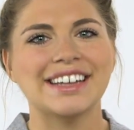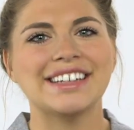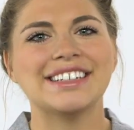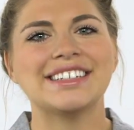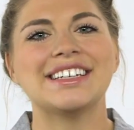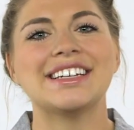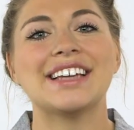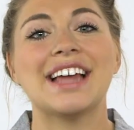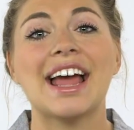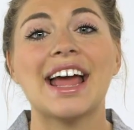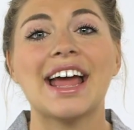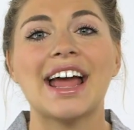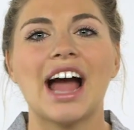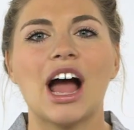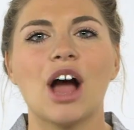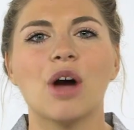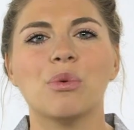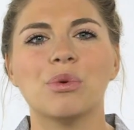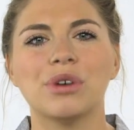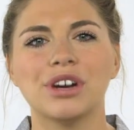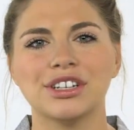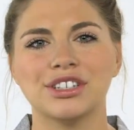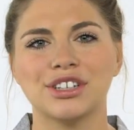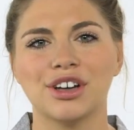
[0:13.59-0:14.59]
Today I
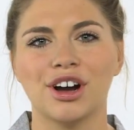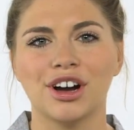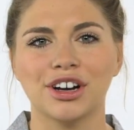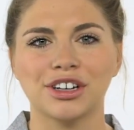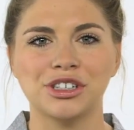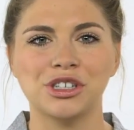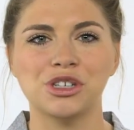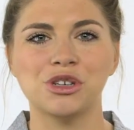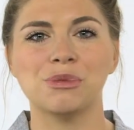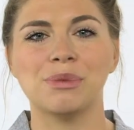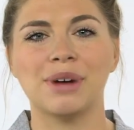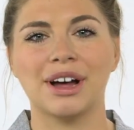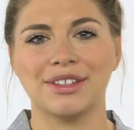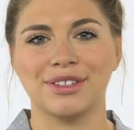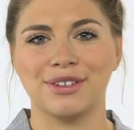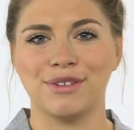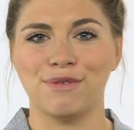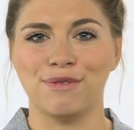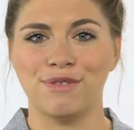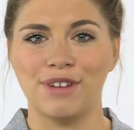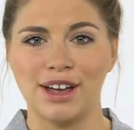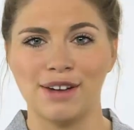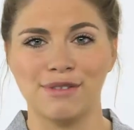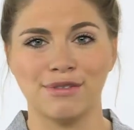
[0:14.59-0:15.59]
want to talk to you about the
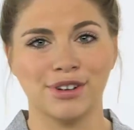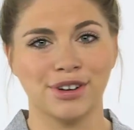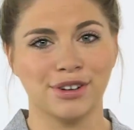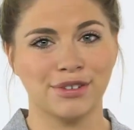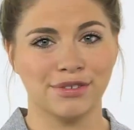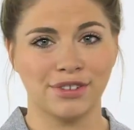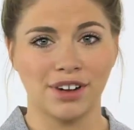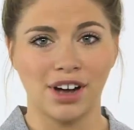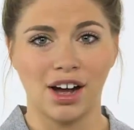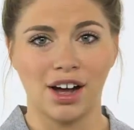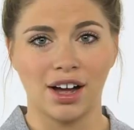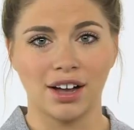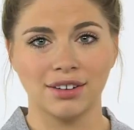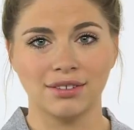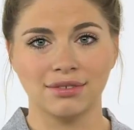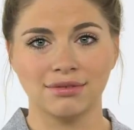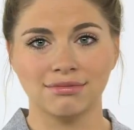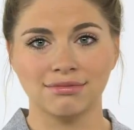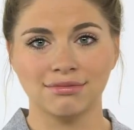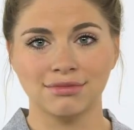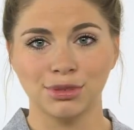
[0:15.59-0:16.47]
favor of God,